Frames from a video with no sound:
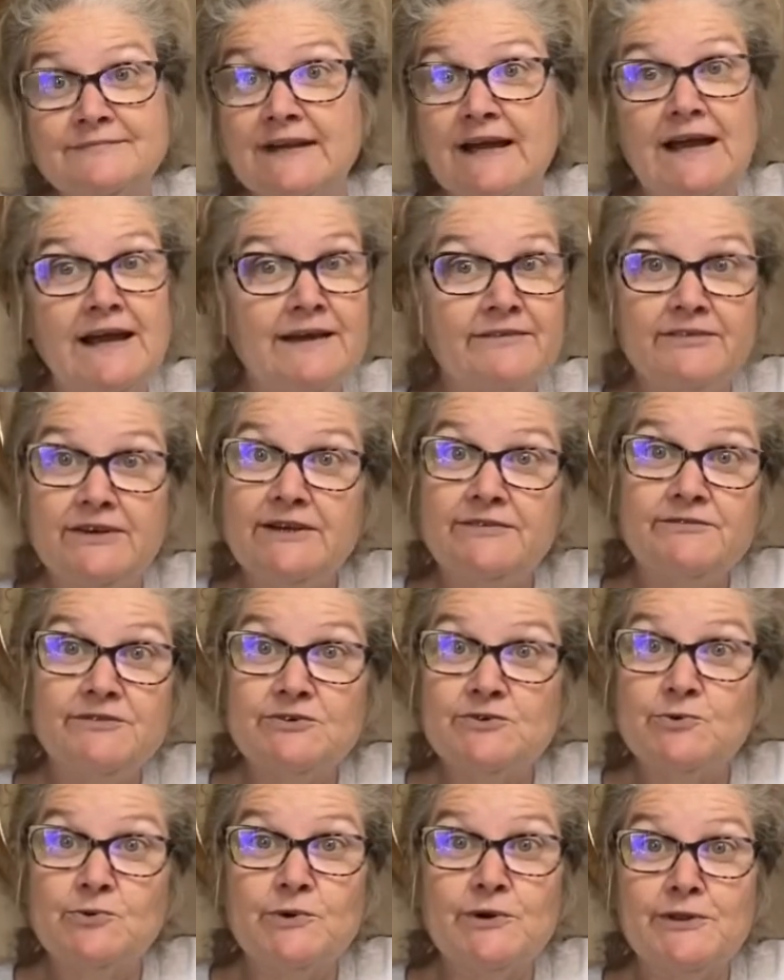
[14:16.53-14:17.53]
I haven't
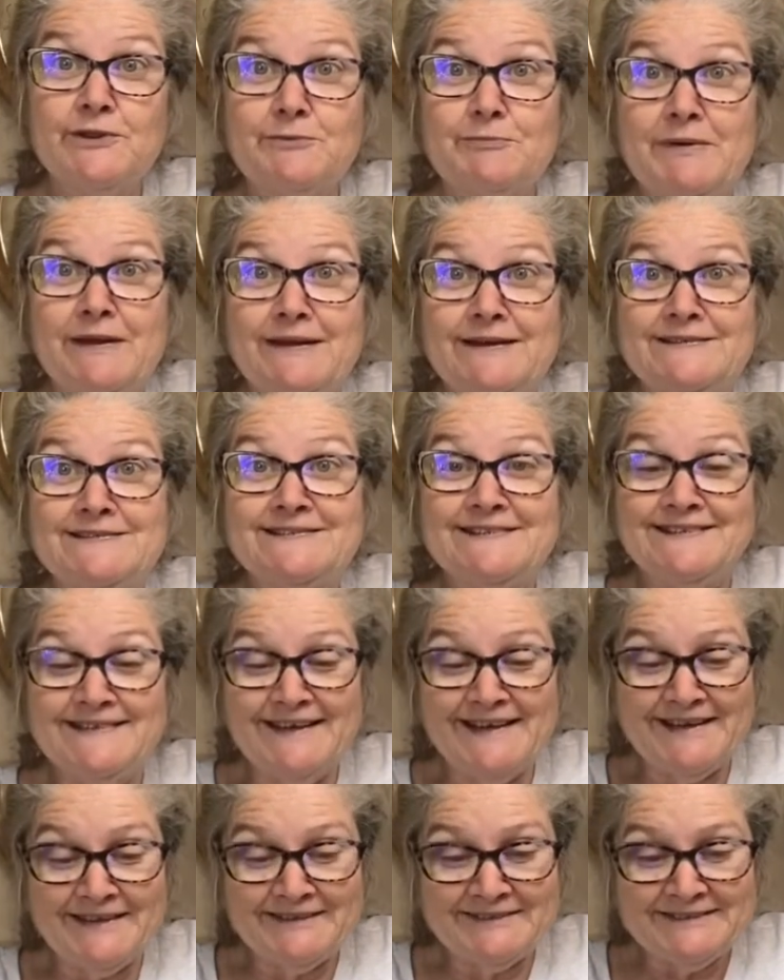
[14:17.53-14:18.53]
inventoried the medicine
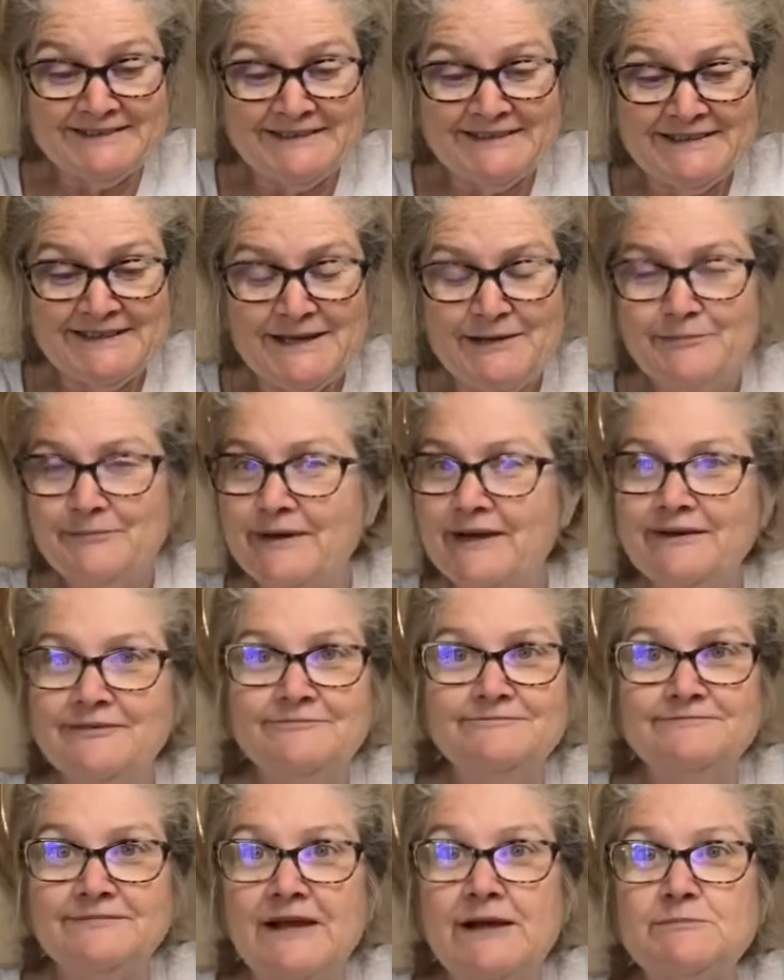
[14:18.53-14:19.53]
yet, but
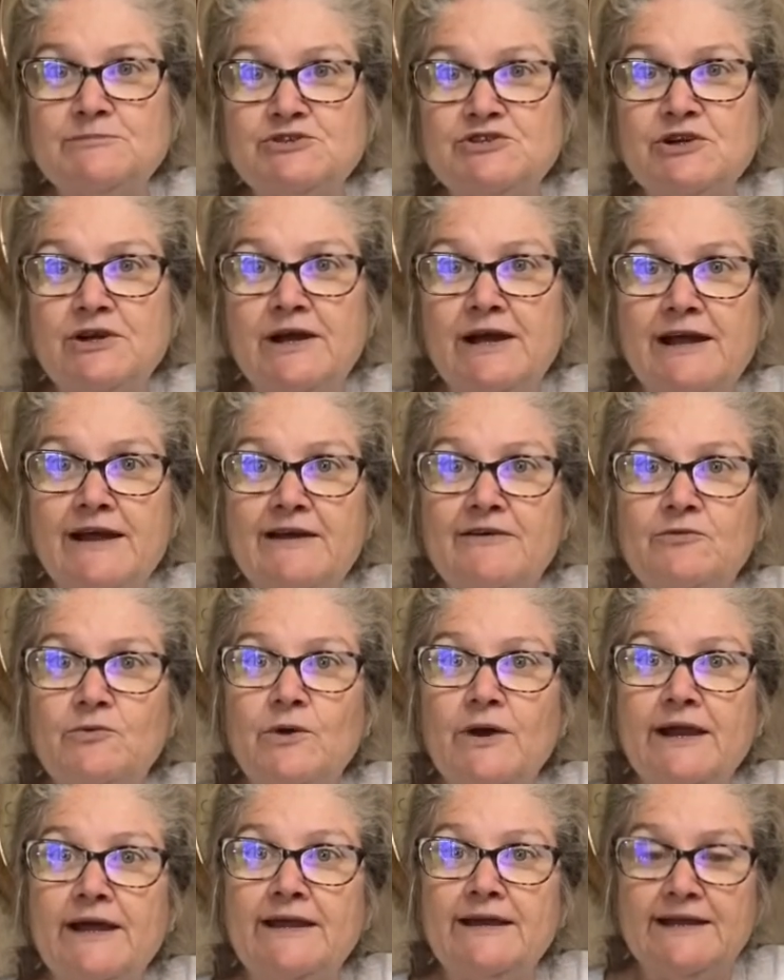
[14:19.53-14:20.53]
I'm sure I have
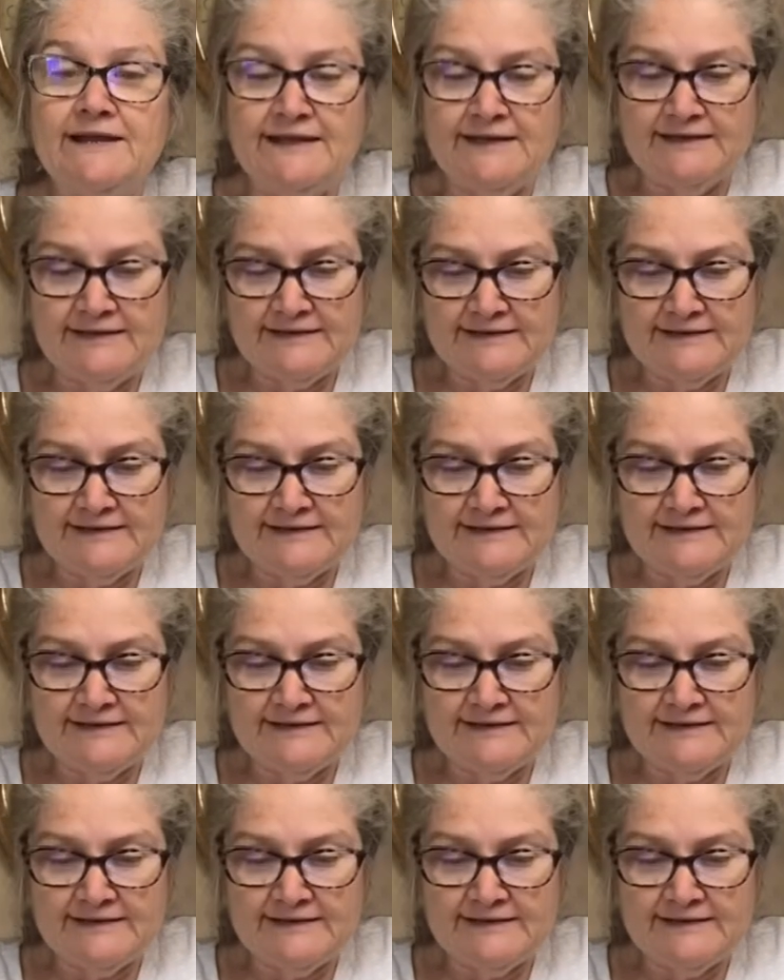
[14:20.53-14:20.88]
what I need.